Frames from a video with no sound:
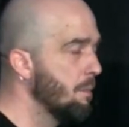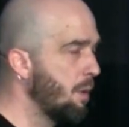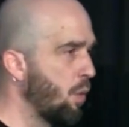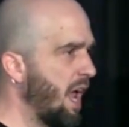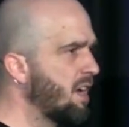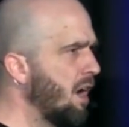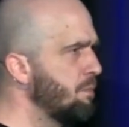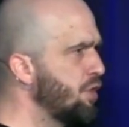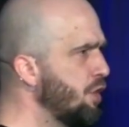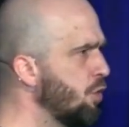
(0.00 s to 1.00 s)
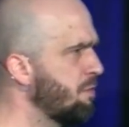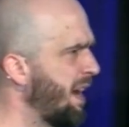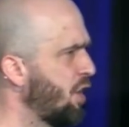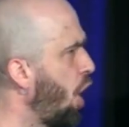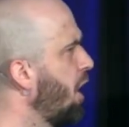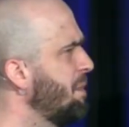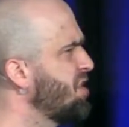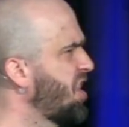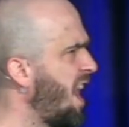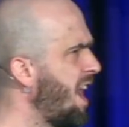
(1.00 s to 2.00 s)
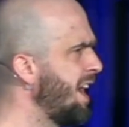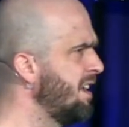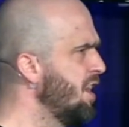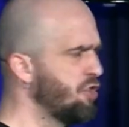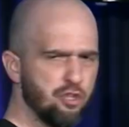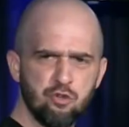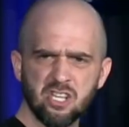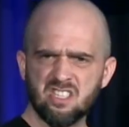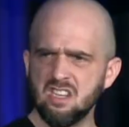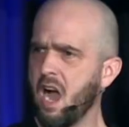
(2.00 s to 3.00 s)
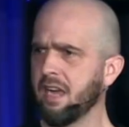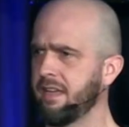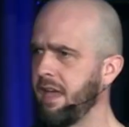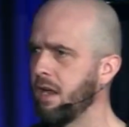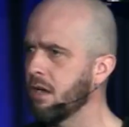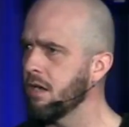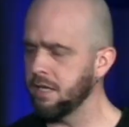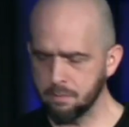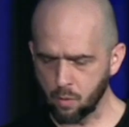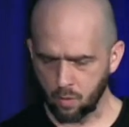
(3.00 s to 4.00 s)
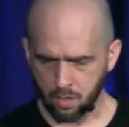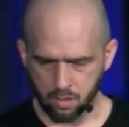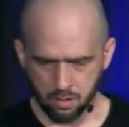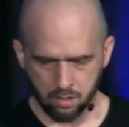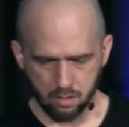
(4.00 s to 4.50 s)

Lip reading: But when I come to you with my garbage, God, do you just not care anymore?